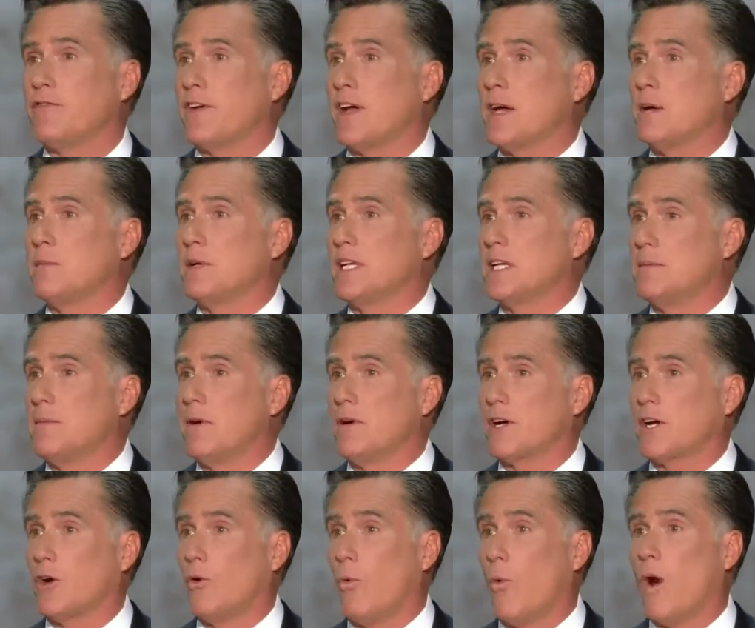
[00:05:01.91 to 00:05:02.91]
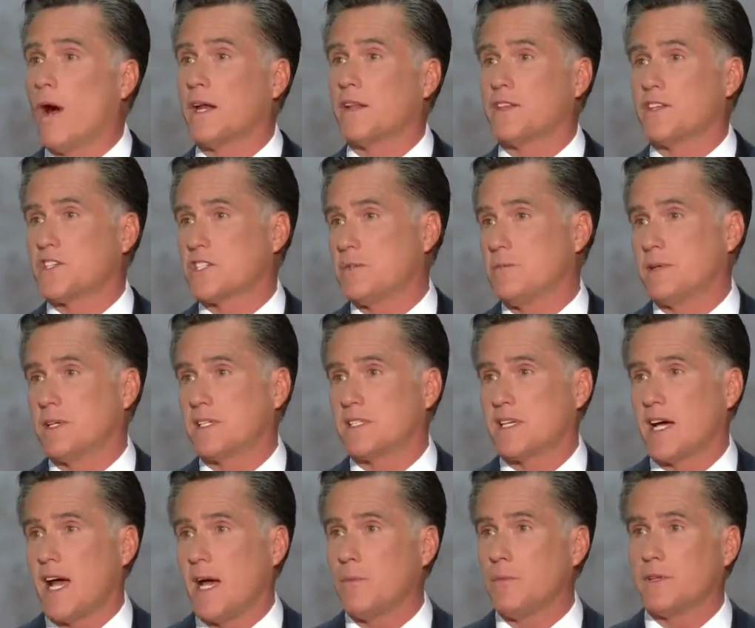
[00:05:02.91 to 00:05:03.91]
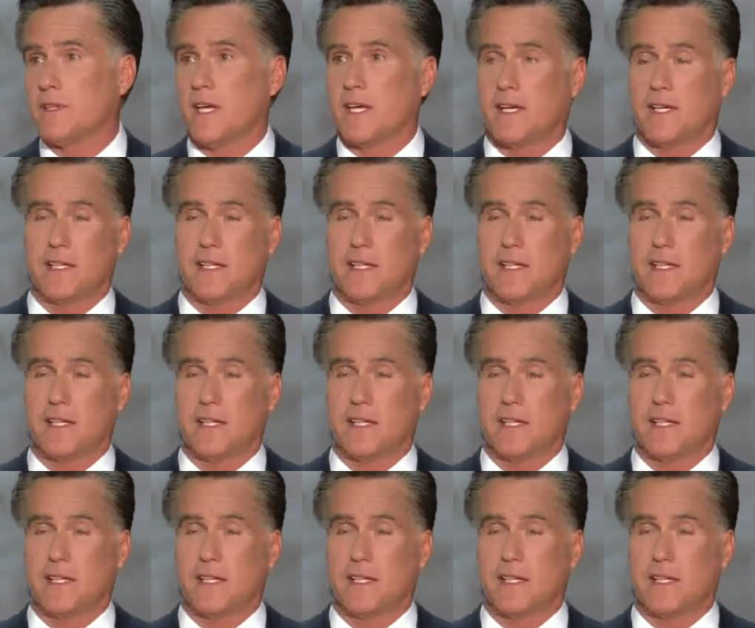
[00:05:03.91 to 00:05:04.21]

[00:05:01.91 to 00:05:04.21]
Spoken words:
family in America wanted this to be a time when